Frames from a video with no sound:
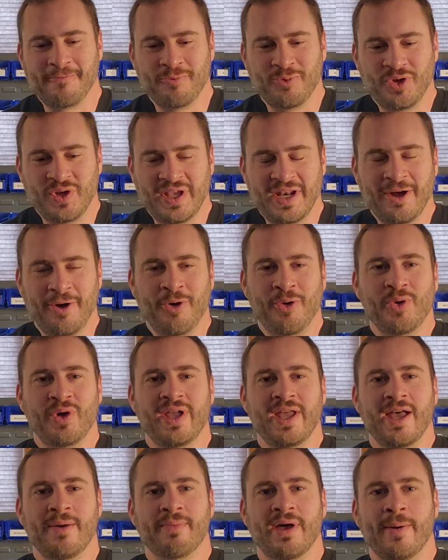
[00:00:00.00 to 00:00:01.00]
In
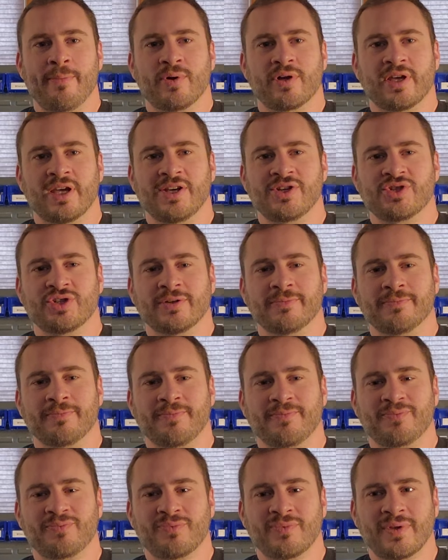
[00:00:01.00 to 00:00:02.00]
OEM application,
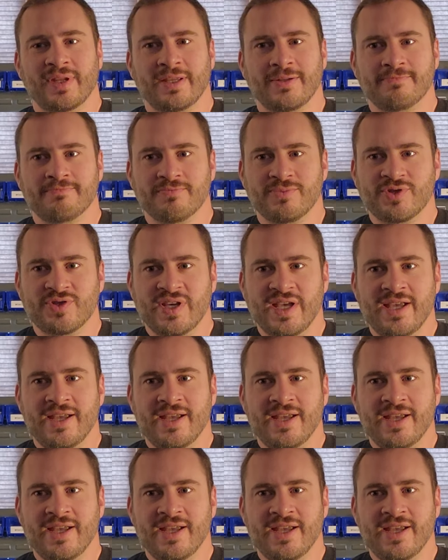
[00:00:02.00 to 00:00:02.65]
say